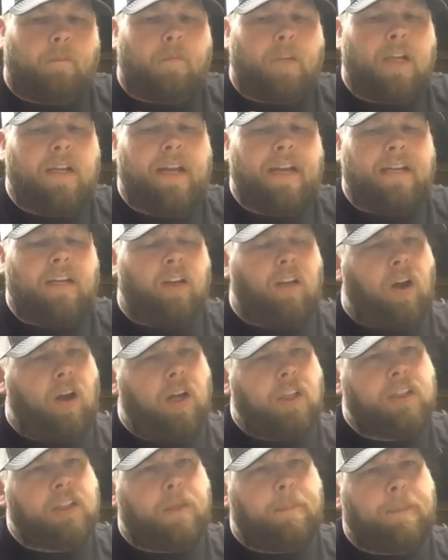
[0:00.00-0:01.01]
And the
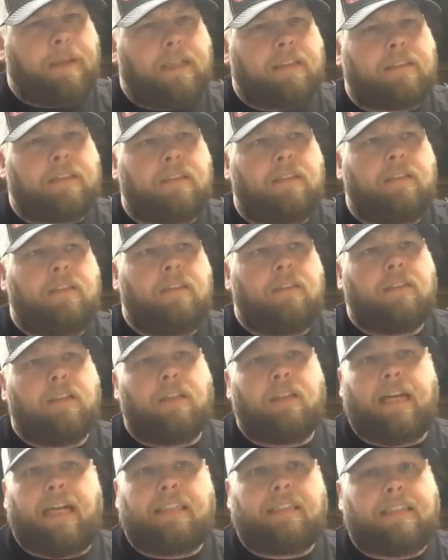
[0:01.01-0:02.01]
larger the piston, the
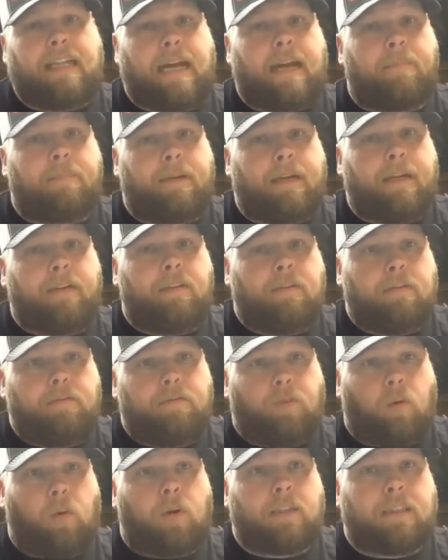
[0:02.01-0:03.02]
less dampening
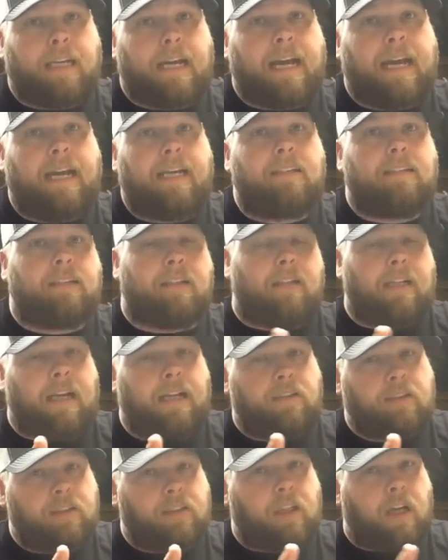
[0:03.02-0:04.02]
force it has. It
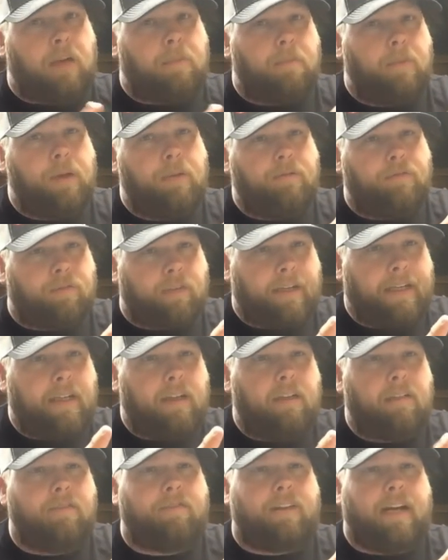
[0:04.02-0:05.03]
allows the shock to move freer
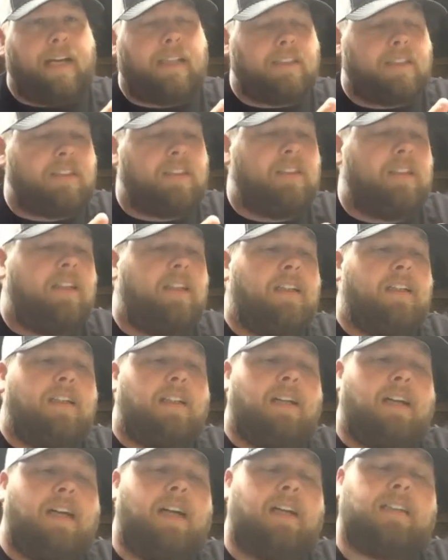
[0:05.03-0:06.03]
and faster.
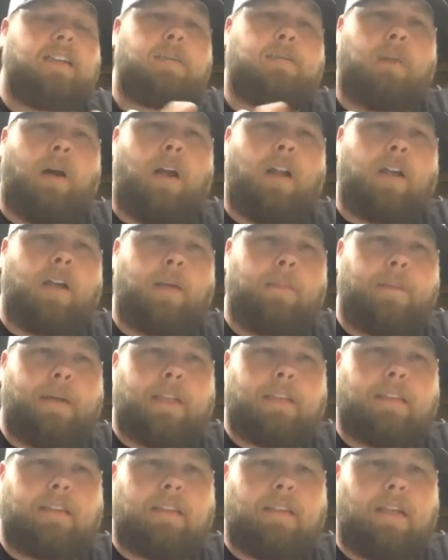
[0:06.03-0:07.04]
The smaller the
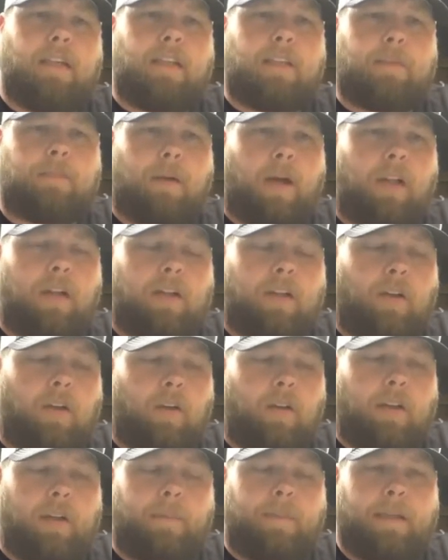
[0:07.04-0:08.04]
piston, or the smaller
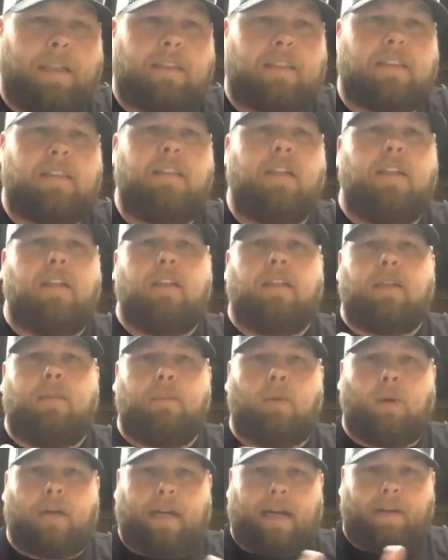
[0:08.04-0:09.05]
hole in the piston, the
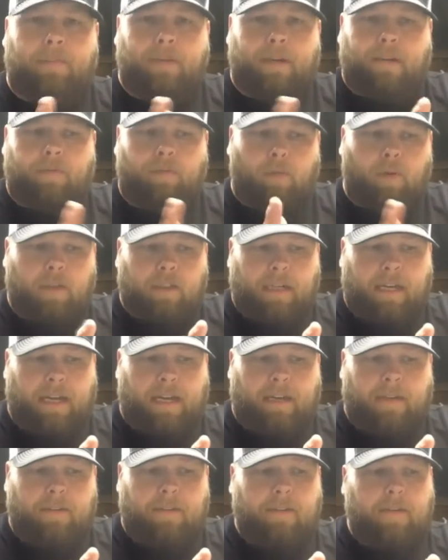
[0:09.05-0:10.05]
more dampening force it
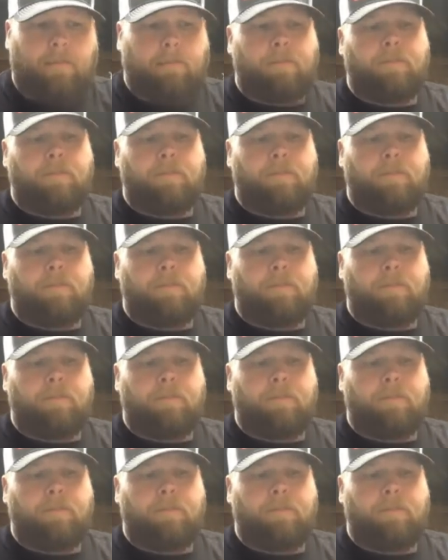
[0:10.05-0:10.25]
has.